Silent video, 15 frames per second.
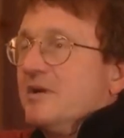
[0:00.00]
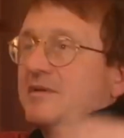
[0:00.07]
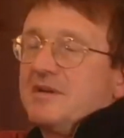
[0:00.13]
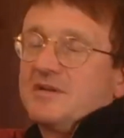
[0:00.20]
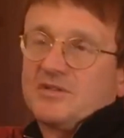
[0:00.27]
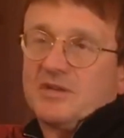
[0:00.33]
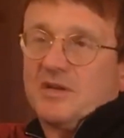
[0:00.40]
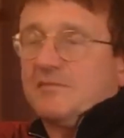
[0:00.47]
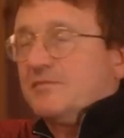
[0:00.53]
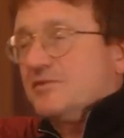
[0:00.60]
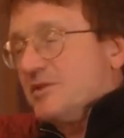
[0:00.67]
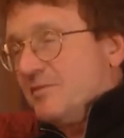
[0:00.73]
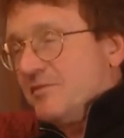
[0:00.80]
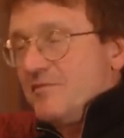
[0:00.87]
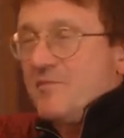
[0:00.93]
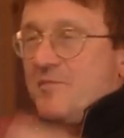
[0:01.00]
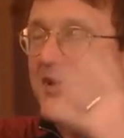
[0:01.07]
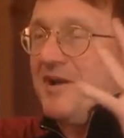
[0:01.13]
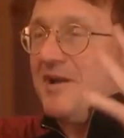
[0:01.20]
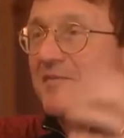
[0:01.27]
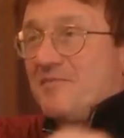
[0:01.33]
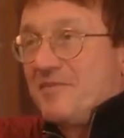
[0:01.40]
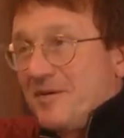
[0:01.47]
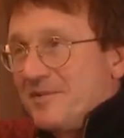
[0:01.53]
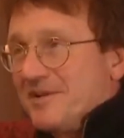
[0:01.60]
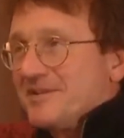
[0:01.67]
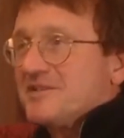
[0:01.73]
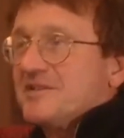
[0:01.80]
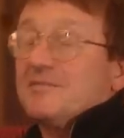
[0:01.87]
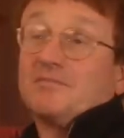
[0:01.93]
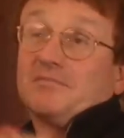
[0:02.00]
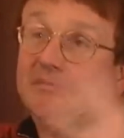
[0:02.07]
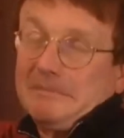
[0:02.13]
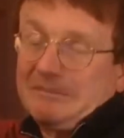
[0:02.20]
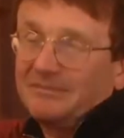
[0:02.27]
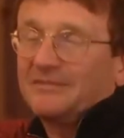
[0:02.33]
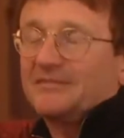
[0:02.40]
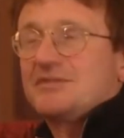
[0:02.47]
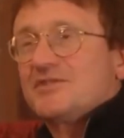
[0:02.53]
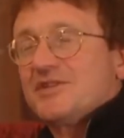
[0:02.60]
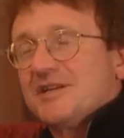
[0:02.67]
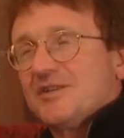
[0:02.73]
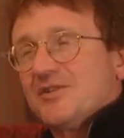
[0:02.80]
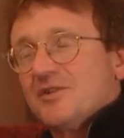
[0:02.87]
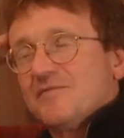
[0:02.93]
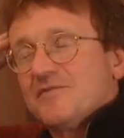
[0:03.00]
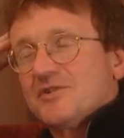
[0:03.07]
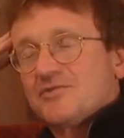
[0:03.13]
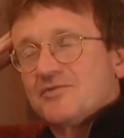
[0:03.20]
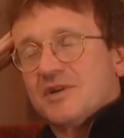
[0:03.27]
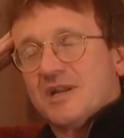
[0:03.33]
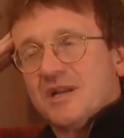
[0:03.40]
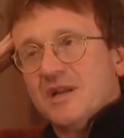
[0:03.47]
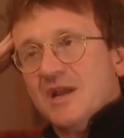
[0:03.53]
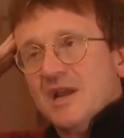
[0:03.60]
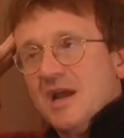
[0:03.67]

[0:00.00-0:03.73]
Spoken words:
or it didn't stop him from appearing in public, so stating the obvious, really.